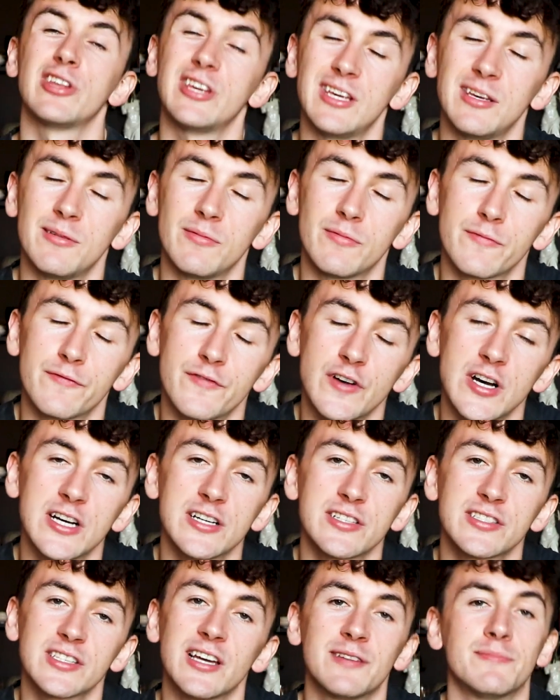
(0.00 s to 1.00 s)
the
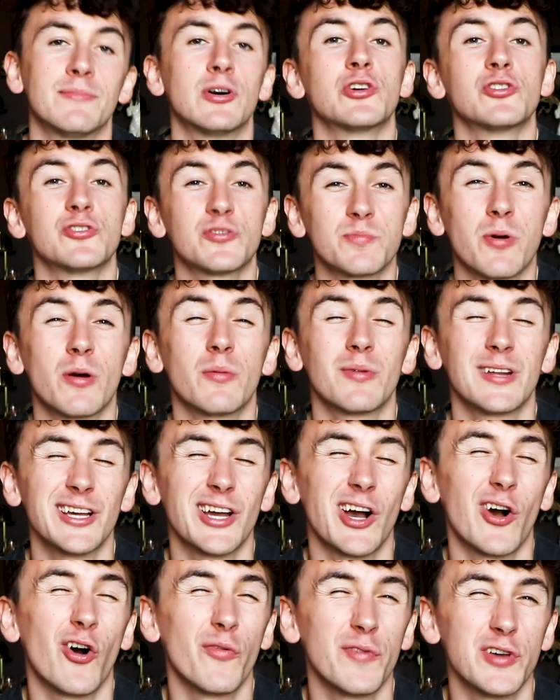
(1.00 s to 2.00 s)
first and most
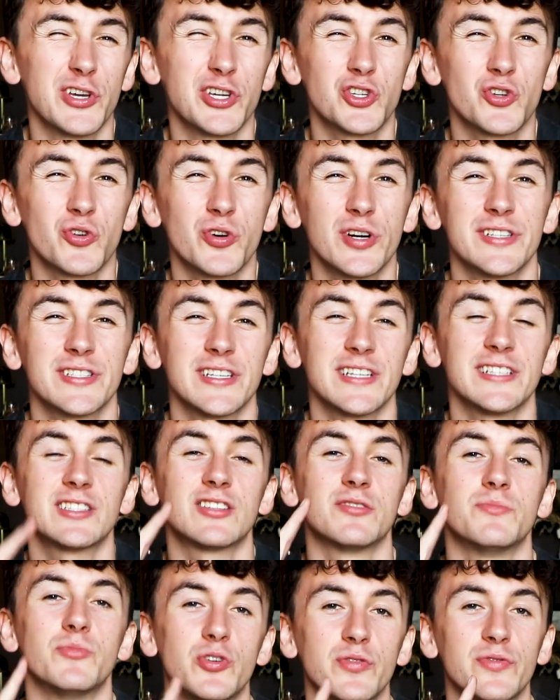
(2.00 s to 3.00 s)
probably obvious choice is
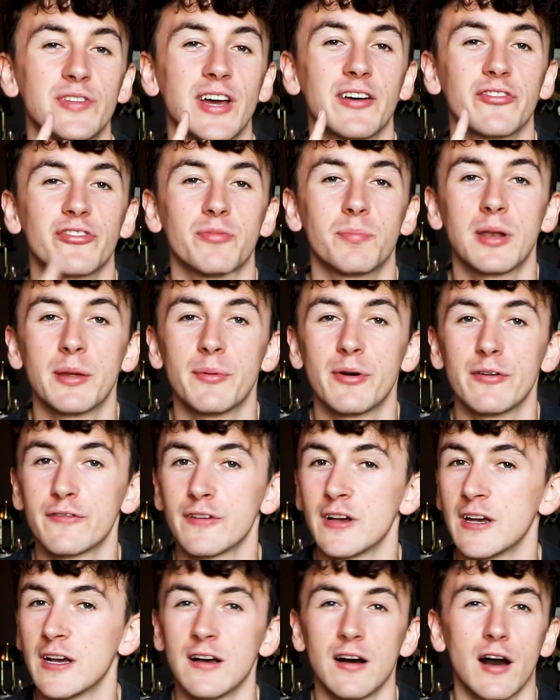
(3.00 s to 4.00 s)
to move down to
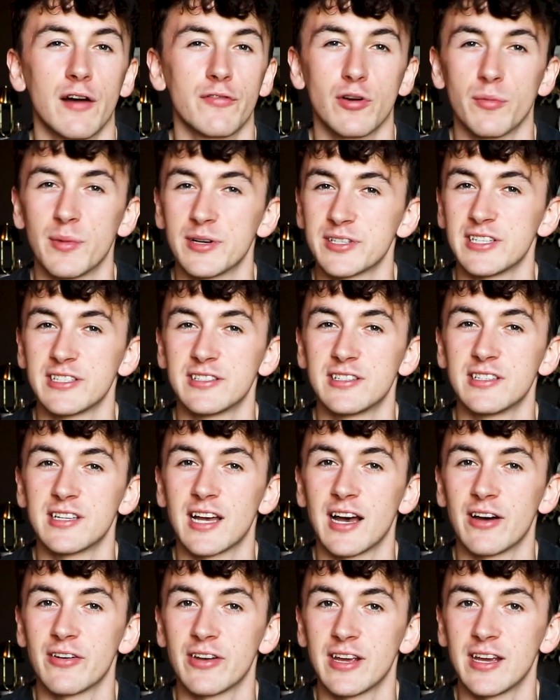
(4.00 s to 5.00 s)
Plymouth. I've got my sister
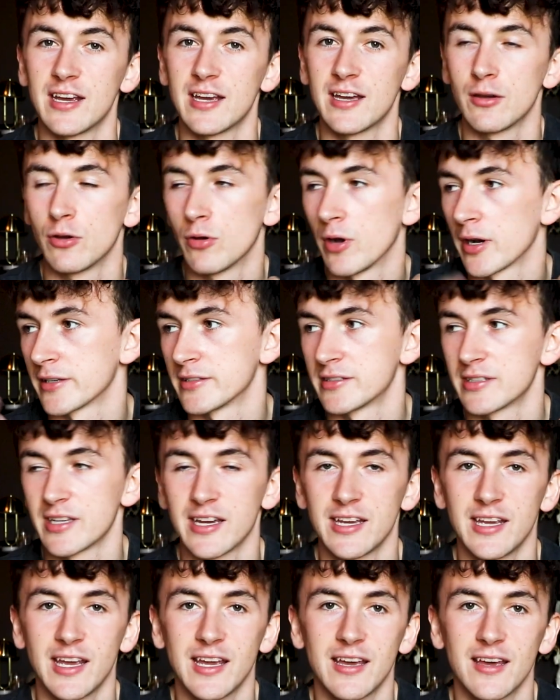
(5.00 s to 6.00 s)
down here who I can
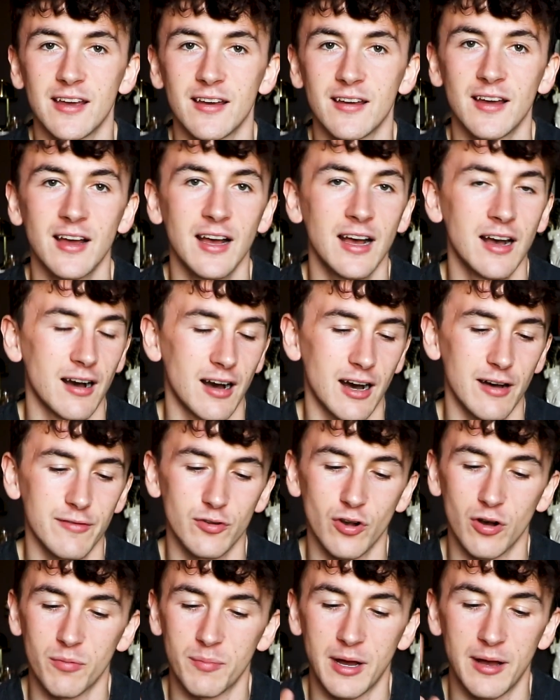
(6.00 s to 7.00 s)
stay here.
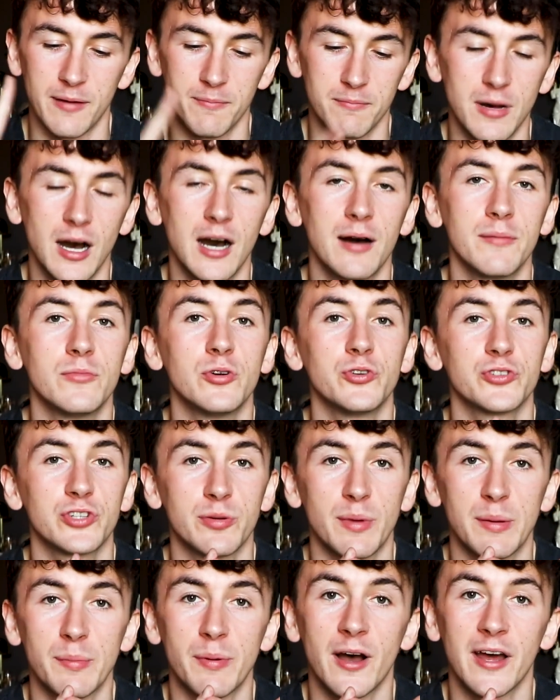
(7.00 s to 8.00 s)
I've got my mum who's
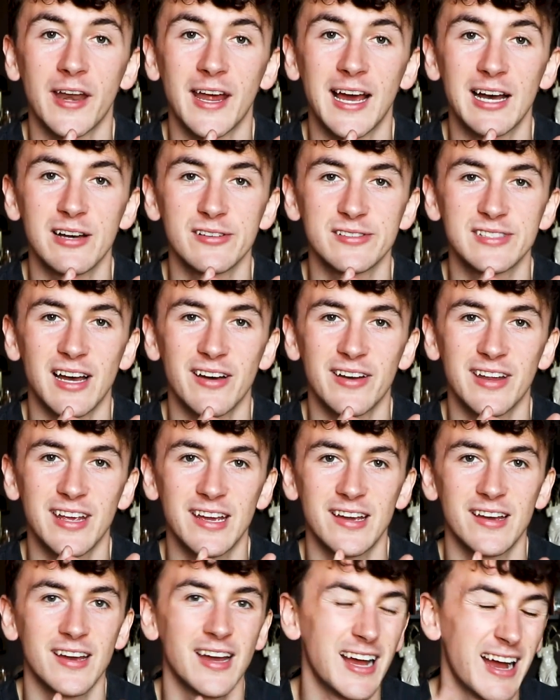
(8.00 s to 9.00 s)
gonna be buying a house down
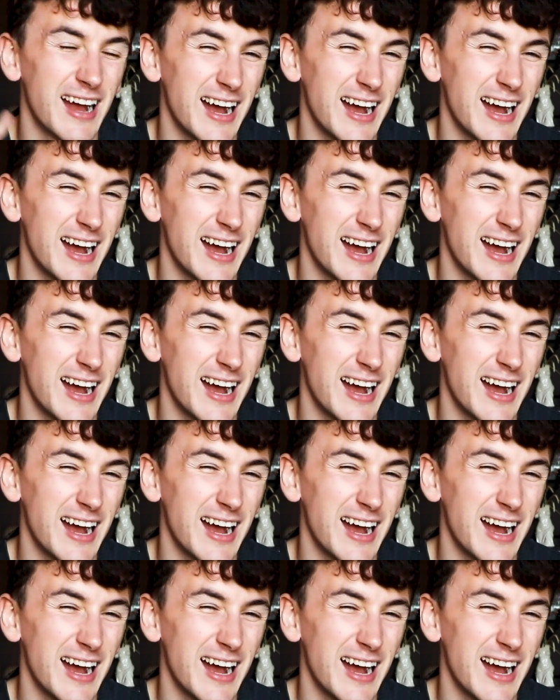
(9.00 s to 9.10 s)
here.